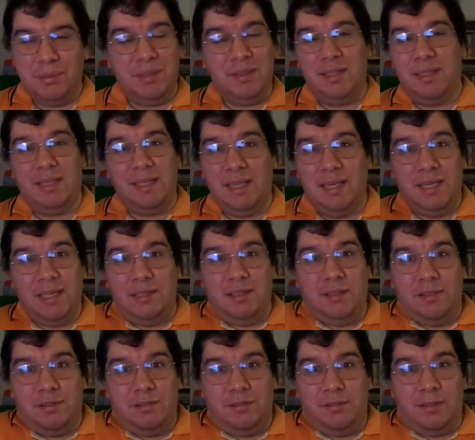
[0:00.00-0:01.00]
But then again,
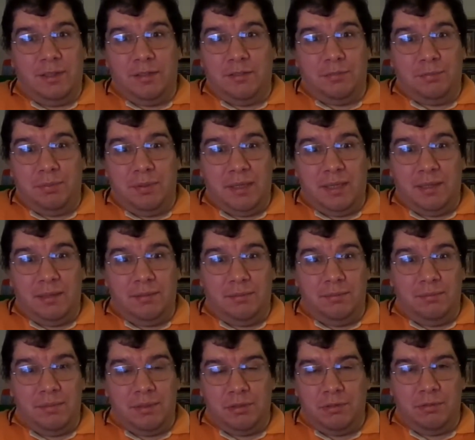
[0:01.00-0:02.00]
you know,
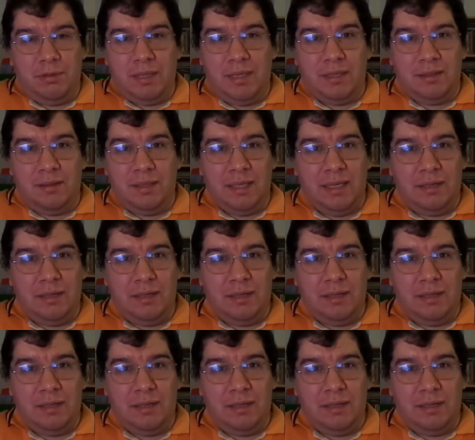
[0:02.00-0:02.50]
Launchpad McQuack,